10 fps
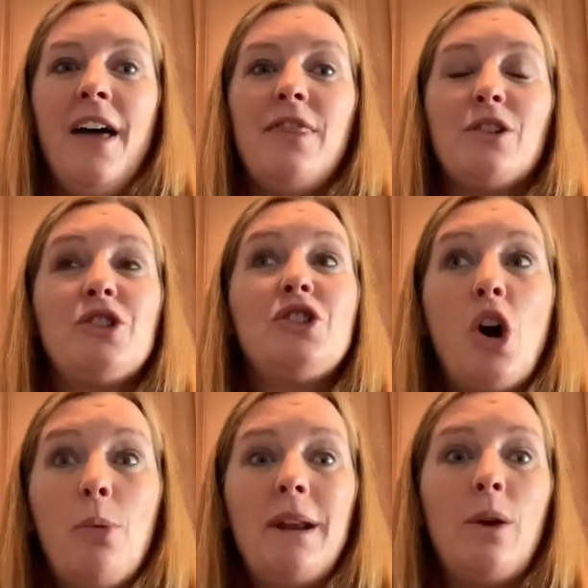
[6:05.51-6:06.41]
There's
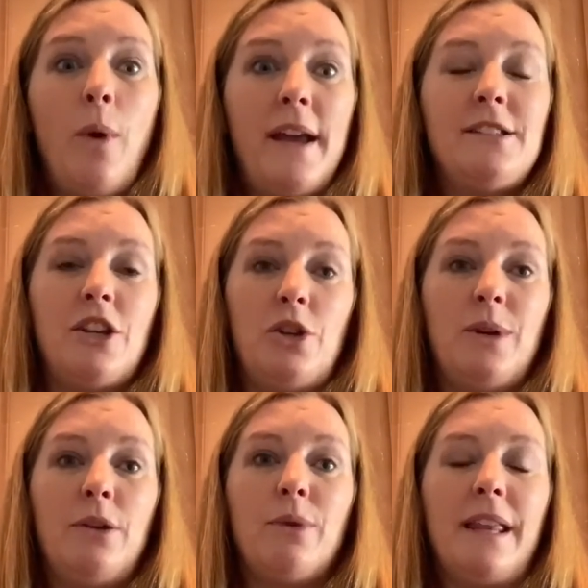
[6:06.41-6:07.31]
so many ways that you
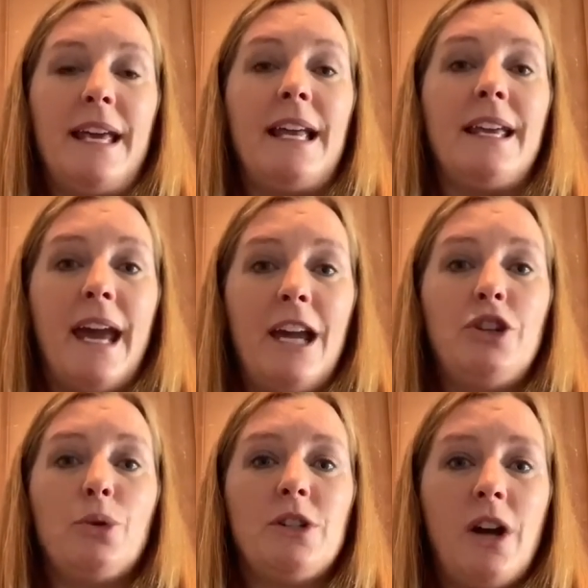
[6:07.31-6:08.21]
can really
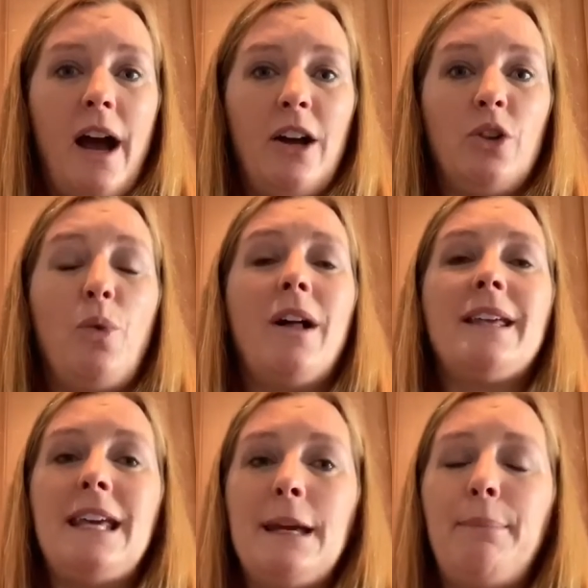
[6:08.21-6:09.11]
engage your child while
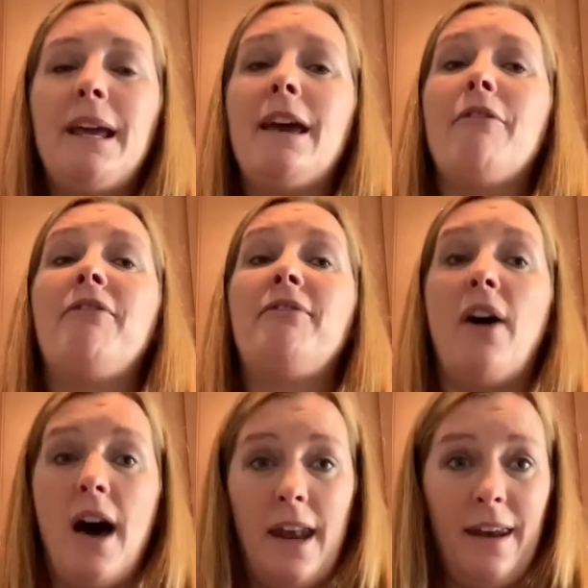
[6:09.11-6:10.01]
keeping it
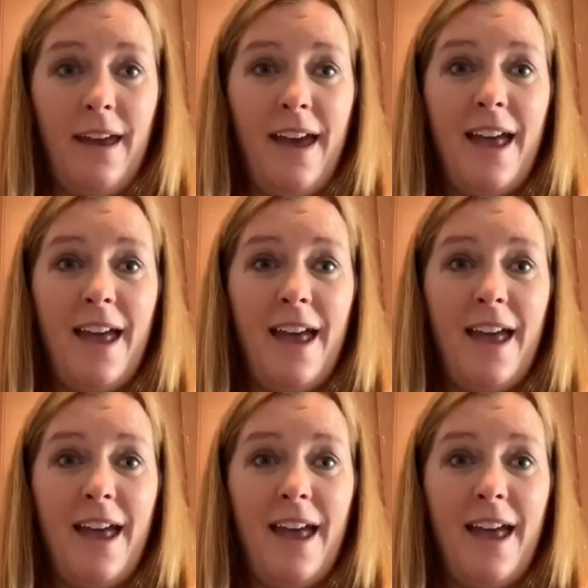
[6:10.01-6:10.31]
fun